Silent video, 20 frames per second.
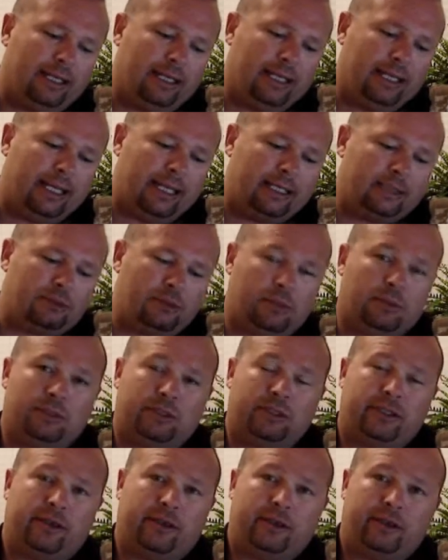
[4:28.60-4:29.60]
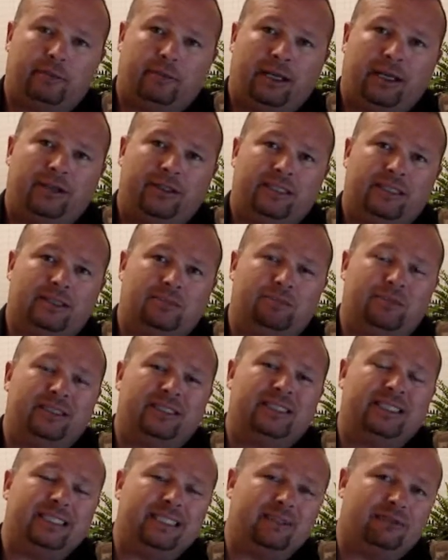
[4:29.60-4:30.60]
Next, what I'm going to talk about is
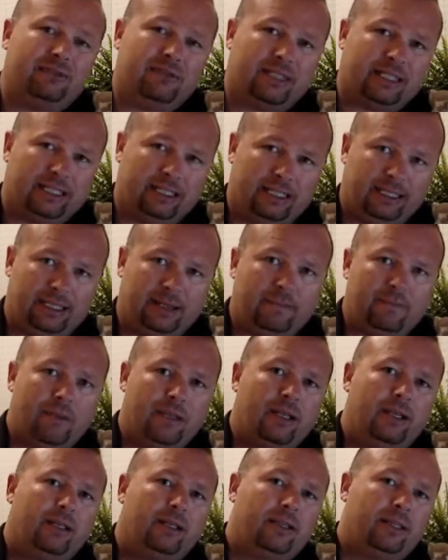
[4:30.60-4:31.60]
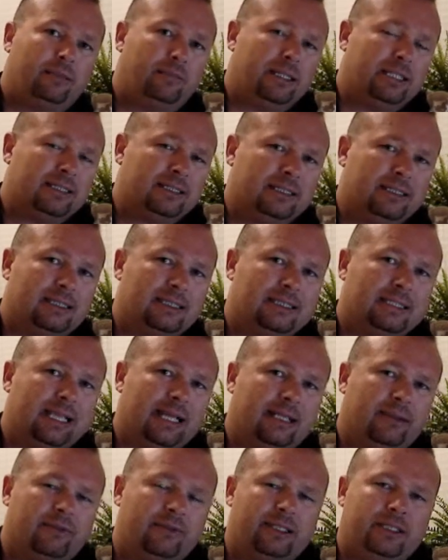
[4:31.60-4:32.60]
specifically the business
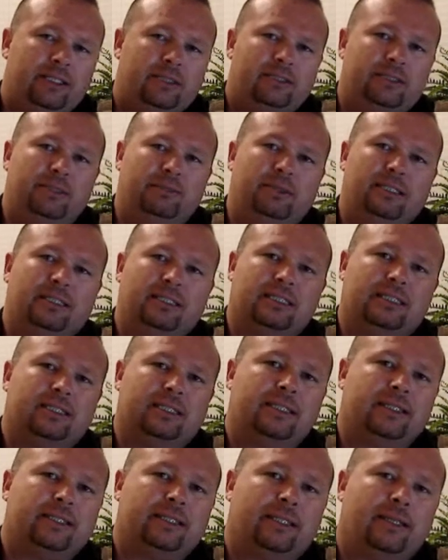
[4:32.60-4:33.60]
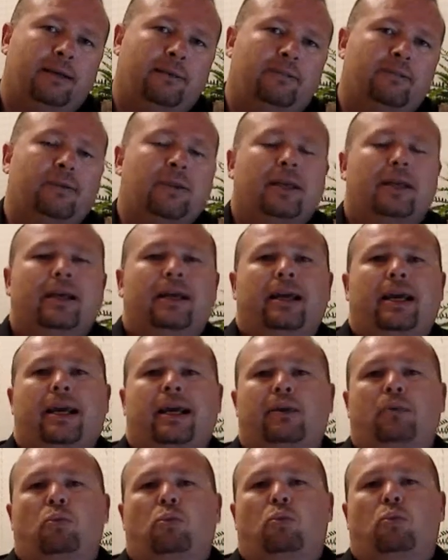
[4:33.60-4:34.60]
side of this, the business income,
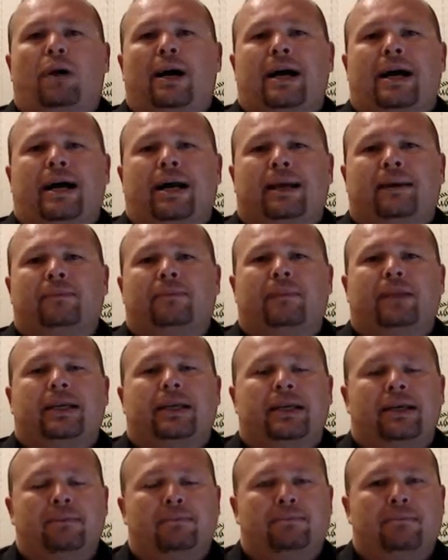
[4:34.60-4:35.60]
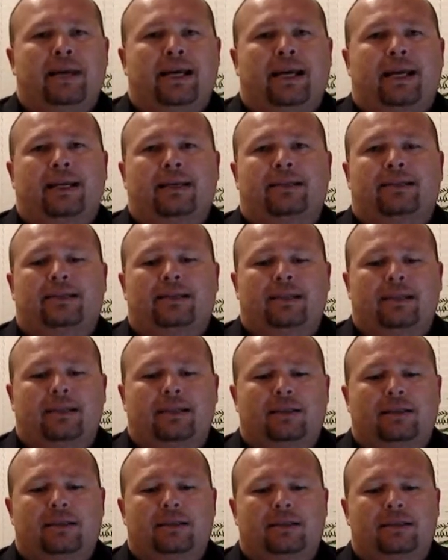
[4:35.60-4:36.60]
and why it makes
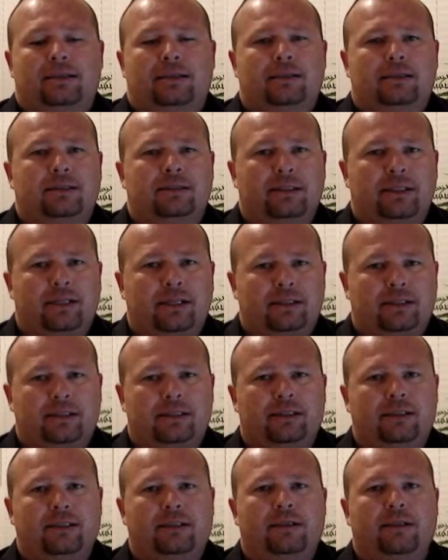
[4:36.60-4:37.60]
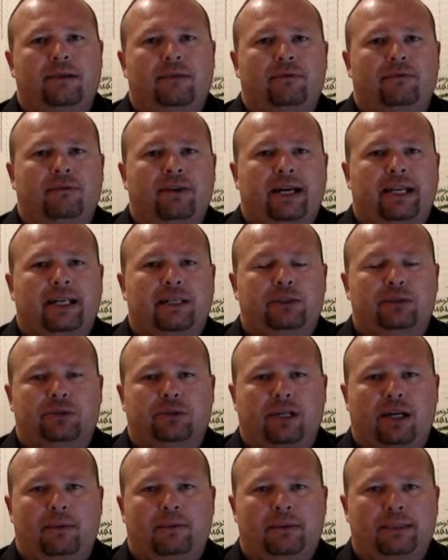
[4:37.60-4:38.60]
such financial
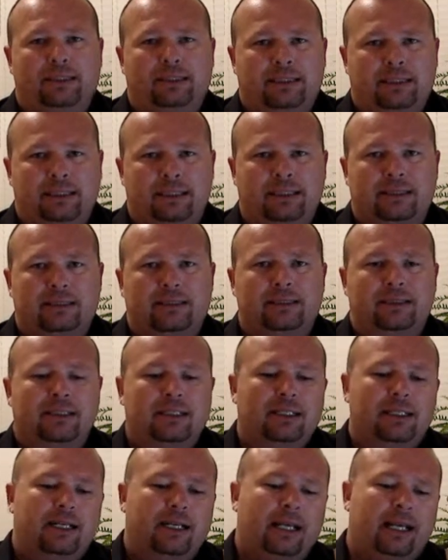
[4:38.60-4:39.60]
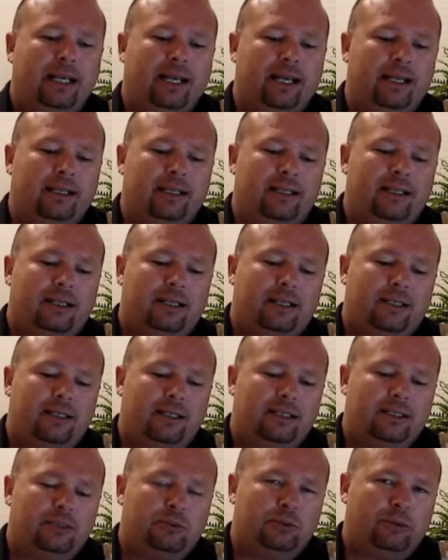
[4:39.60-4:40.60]
common sense. And
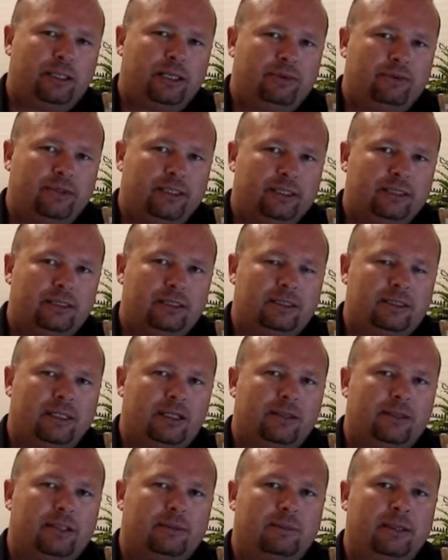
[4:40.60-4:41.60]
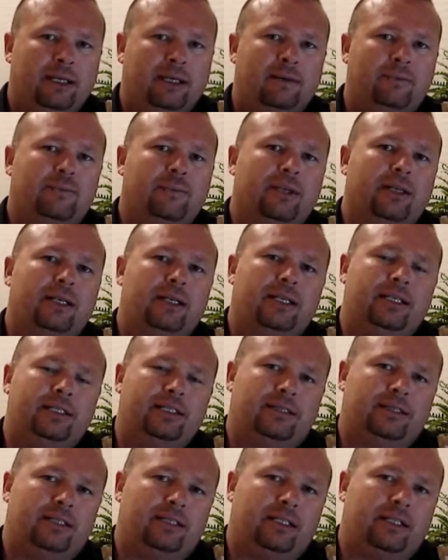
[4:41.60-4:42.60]
this, what I'm fixing to talk about,
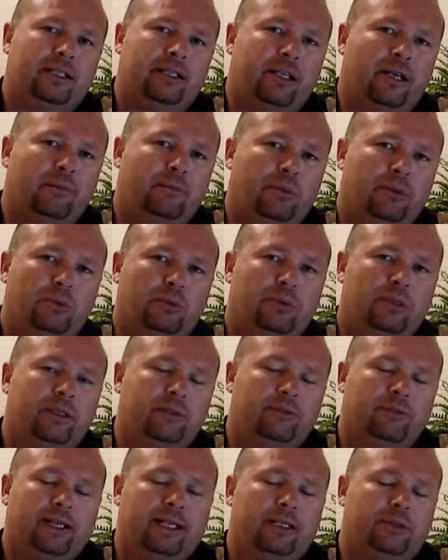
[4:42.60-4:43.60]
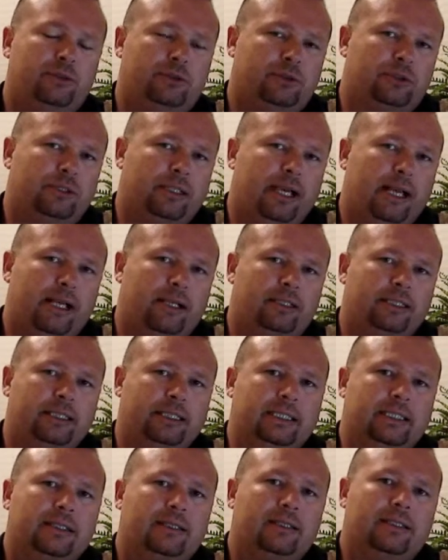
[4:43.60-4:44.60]
is the #1 financial
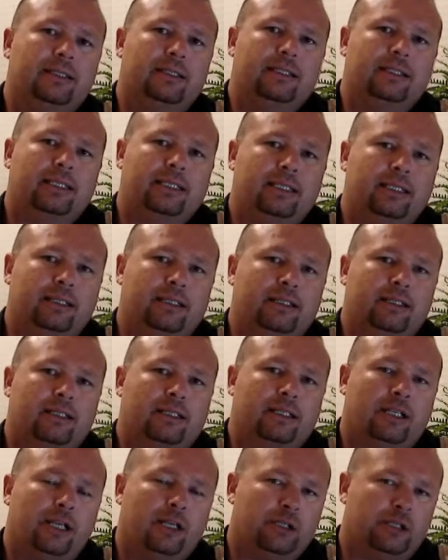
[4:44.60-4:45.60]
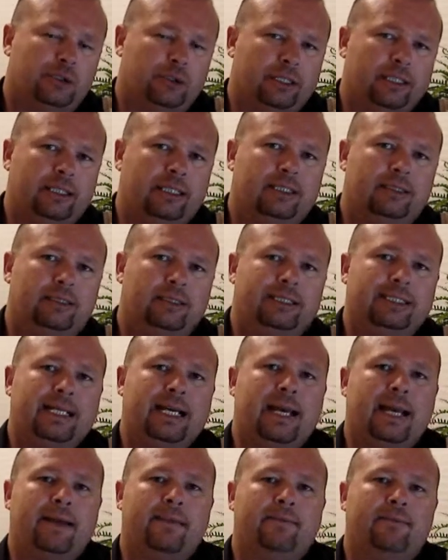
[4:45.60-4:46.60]
strategy in the country
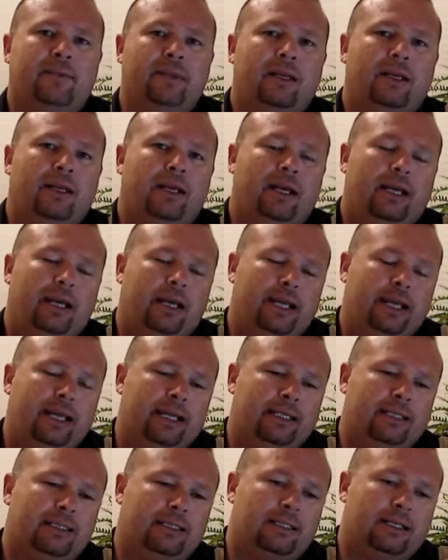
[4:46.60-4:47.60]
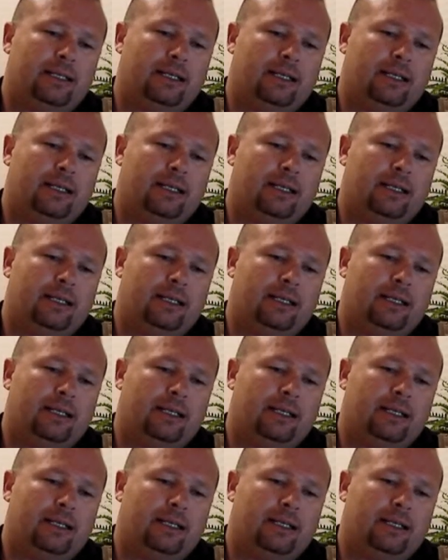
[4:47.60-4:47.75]
today. And